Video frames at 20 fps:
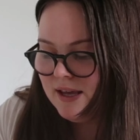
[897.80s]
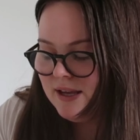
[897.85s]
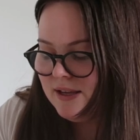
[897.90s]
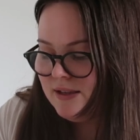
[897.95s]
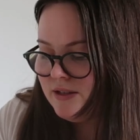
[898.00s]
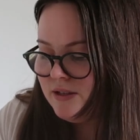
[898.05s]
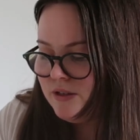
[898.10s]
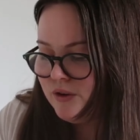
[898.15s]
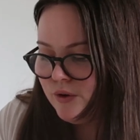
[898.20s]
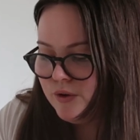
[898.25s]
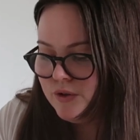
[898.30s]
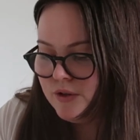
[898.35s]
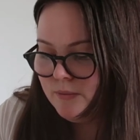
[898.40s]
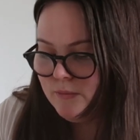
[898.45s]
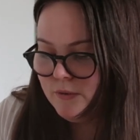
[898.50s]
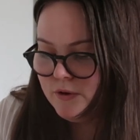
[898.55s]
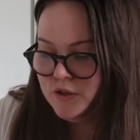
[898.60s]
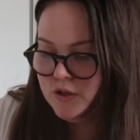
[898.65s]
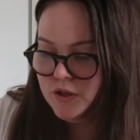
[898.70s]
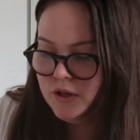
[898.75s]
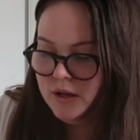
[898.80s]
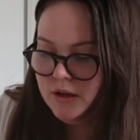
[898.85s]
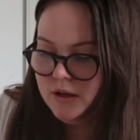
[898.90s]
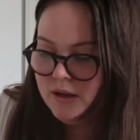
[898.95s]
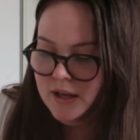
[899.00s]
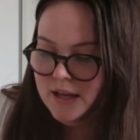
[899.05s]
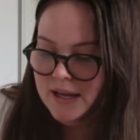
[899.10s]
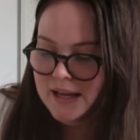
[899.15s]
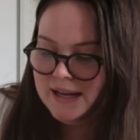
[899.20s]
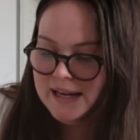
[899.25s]
is so much
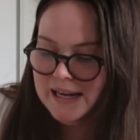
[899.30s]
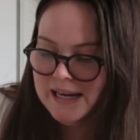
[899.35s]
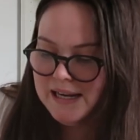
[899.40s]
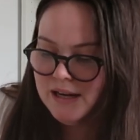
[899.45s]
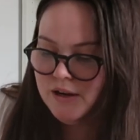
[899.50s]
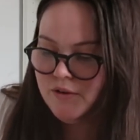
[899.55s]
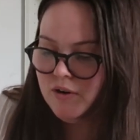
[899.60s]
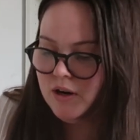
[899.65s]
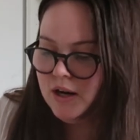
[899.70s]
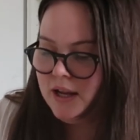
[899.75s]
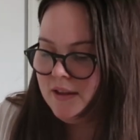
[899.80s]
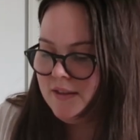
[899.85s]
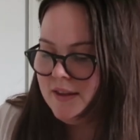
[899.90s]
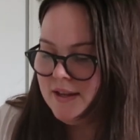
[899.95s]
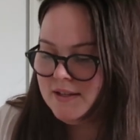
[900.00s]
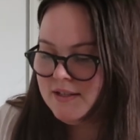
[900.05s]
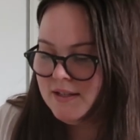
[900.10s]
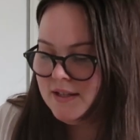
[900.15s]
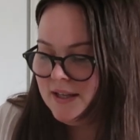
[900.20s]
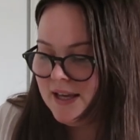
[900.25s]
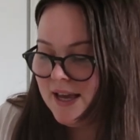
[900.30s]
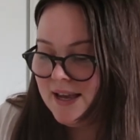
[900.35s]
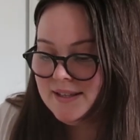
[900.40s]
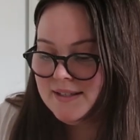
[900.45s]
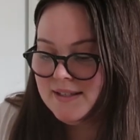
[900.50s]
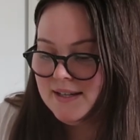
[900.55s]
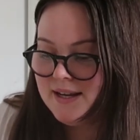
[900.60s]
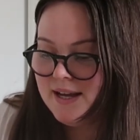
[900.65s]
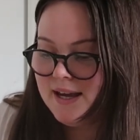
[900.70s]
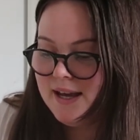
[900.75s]
clearer. Like this
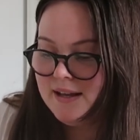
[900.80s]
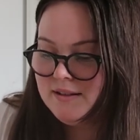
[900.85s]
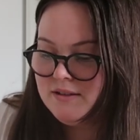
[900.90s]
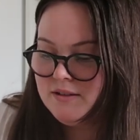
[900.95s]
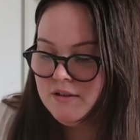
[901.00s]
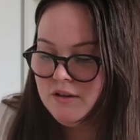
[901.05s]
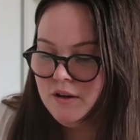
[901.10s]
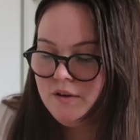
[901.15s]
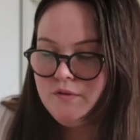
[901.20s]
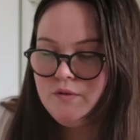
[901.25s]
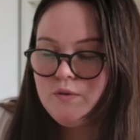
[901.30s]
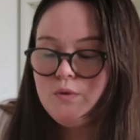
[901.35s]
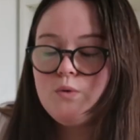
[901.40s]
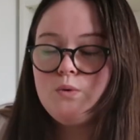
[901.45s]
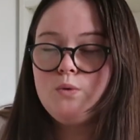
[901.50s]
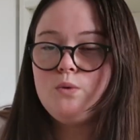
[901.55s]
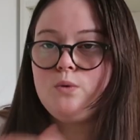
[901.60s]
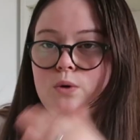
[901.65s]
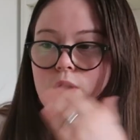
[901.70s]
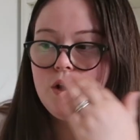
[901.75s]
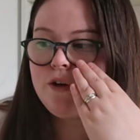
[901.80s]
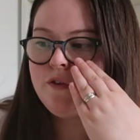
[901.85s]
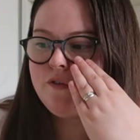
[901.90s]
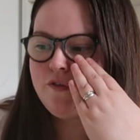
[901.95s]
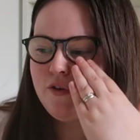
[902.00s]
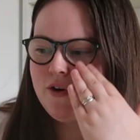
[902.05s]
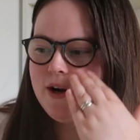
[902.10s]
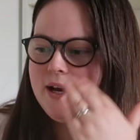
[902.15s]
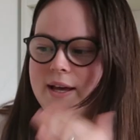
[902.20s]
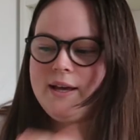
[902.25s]
yesterday had stuff all
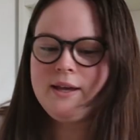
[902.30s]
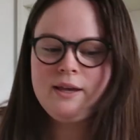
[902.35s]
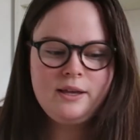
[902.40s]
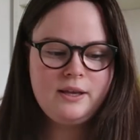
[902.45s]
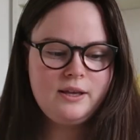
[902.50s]
over it,